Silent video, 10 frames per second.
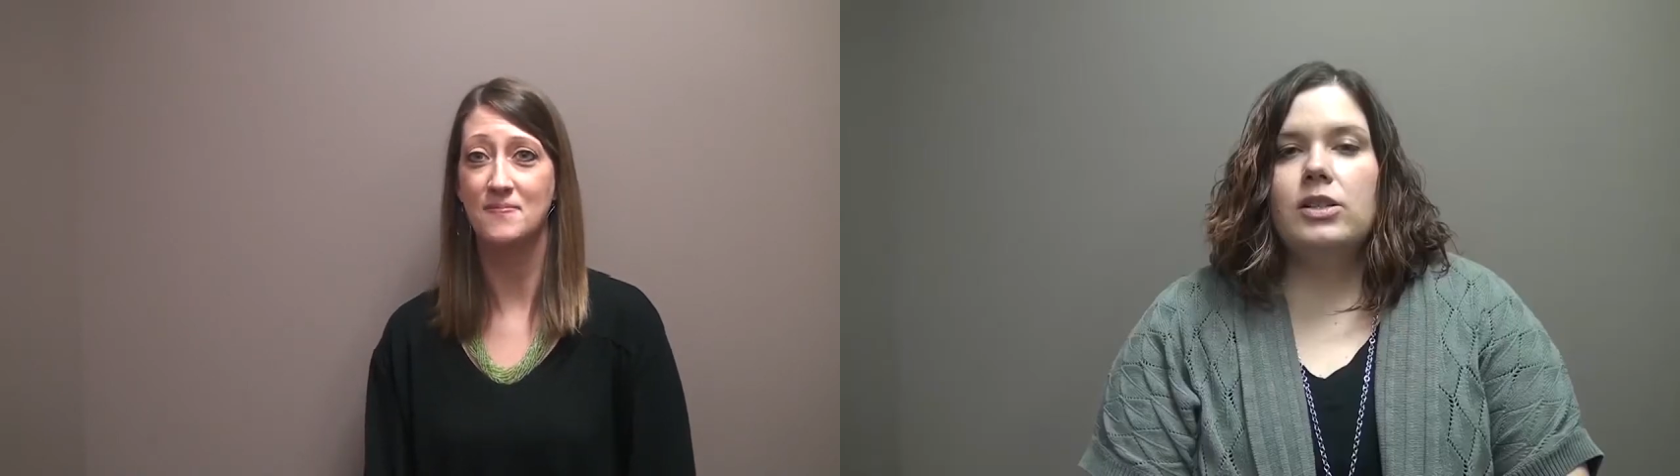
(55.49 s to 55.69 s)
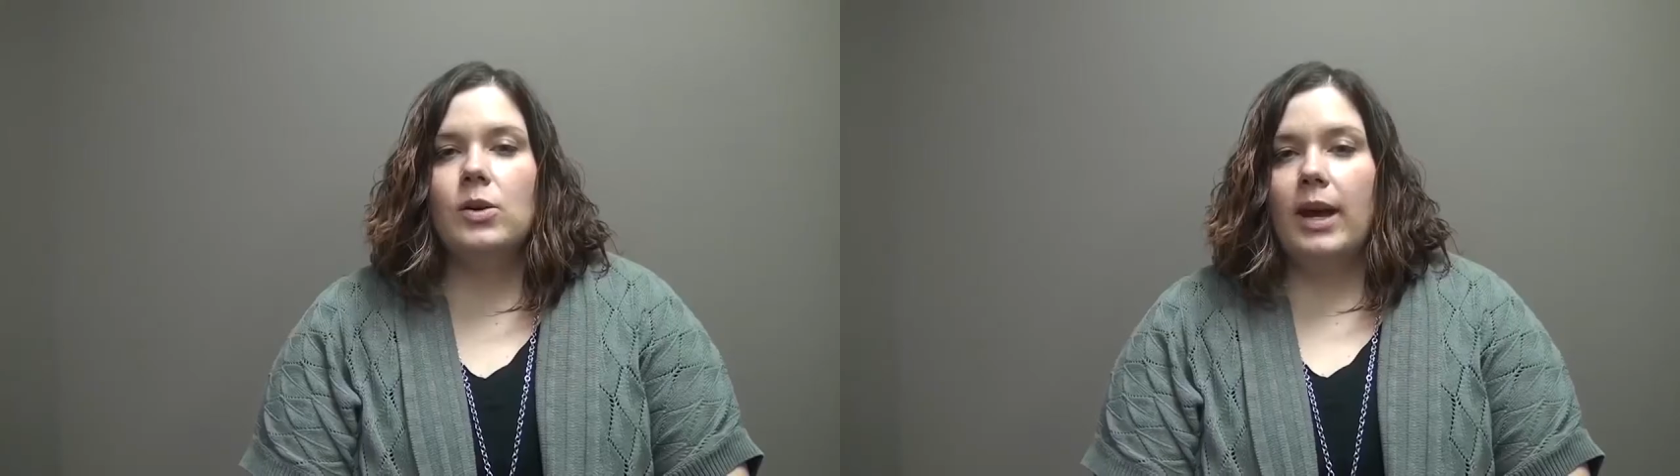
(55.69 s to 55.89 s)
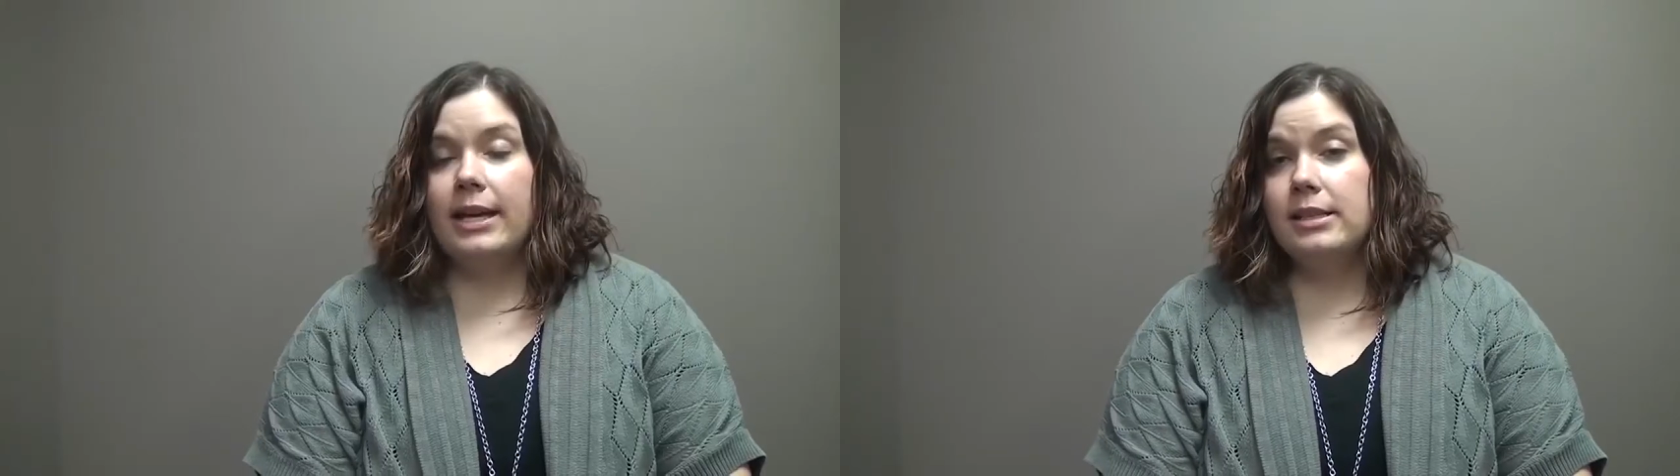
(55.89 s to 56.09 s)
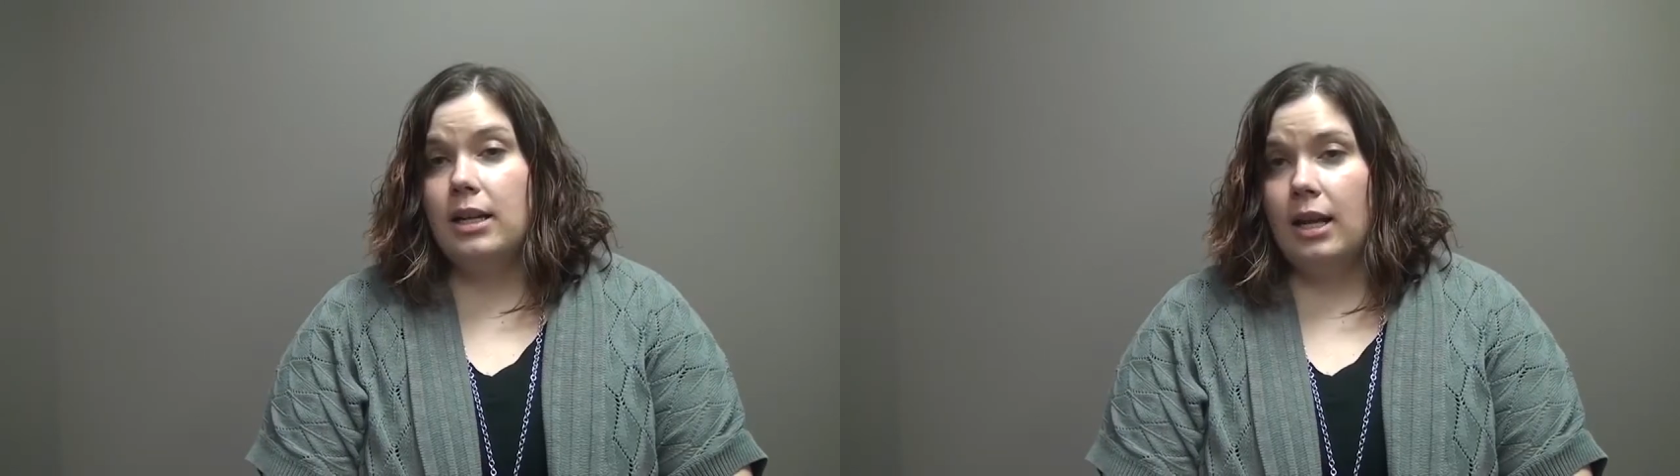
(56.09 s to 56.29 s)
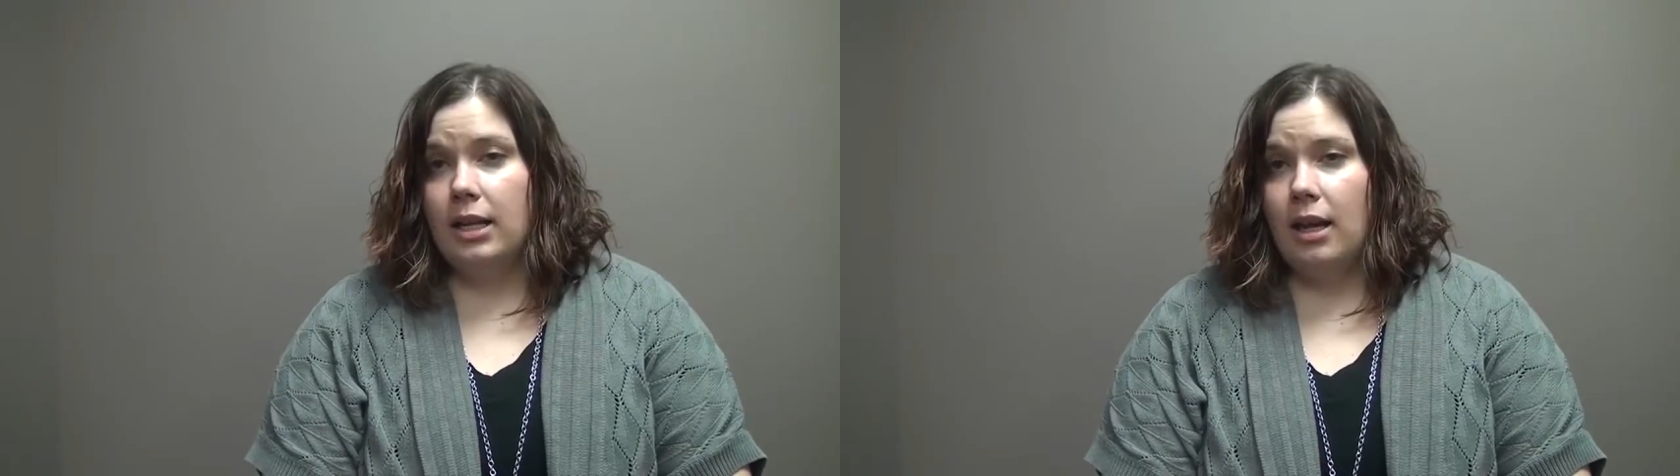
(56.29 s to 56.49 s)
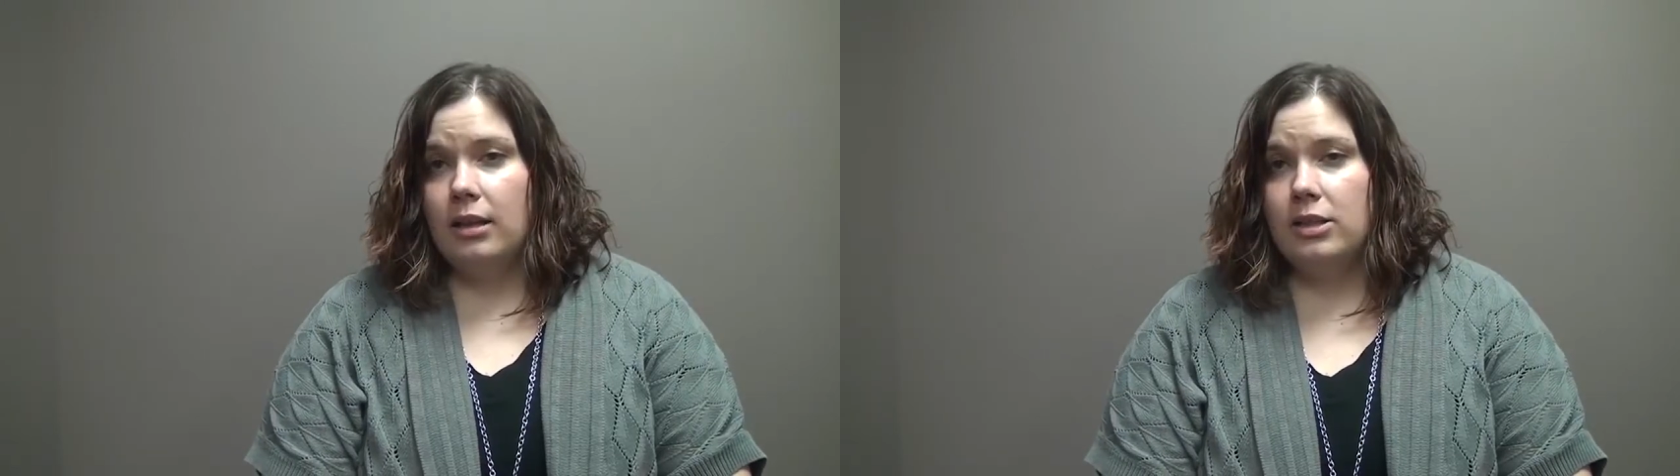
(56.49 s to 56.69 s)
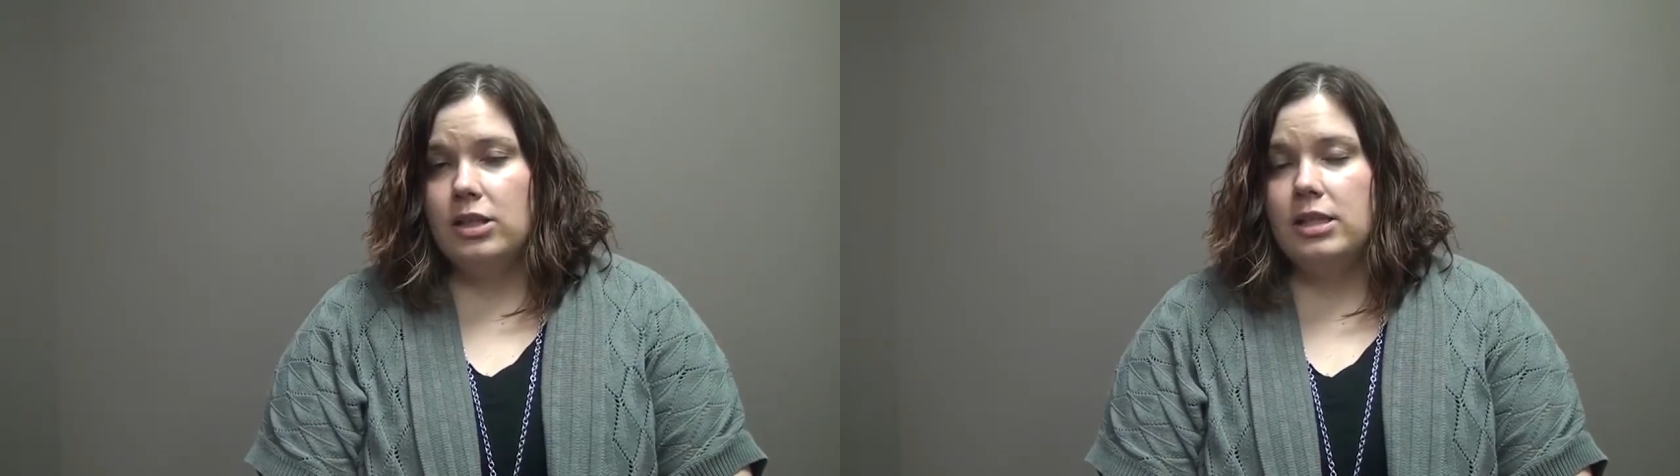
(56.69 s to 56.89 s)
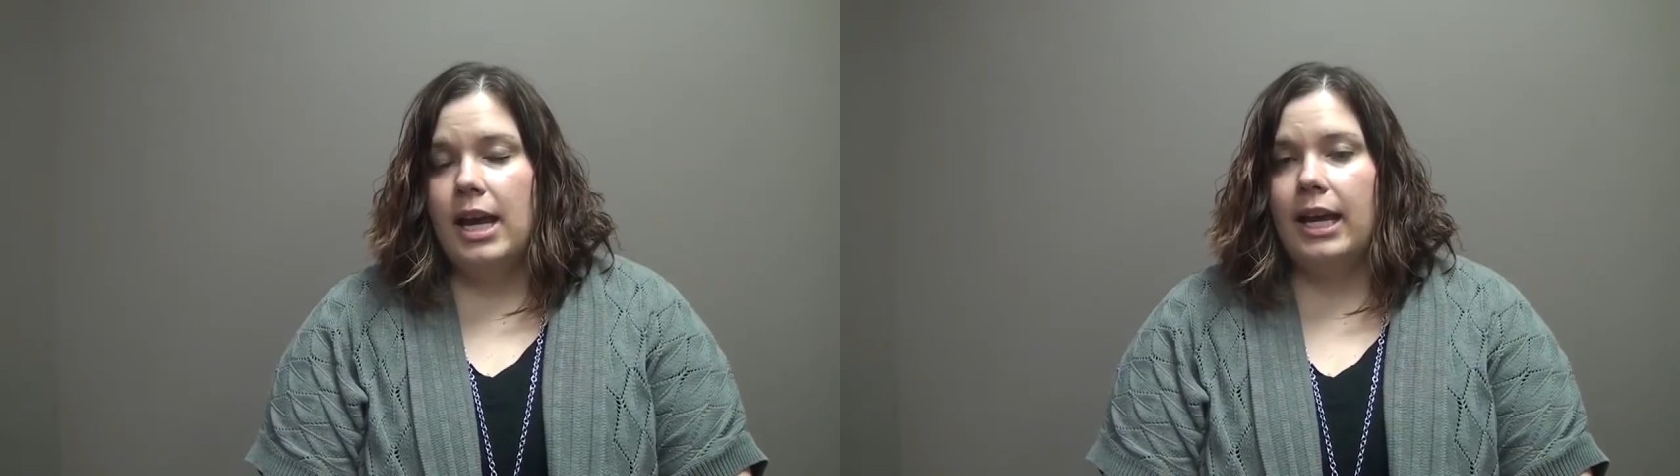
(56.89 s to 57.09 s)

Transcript: So as an audiologist,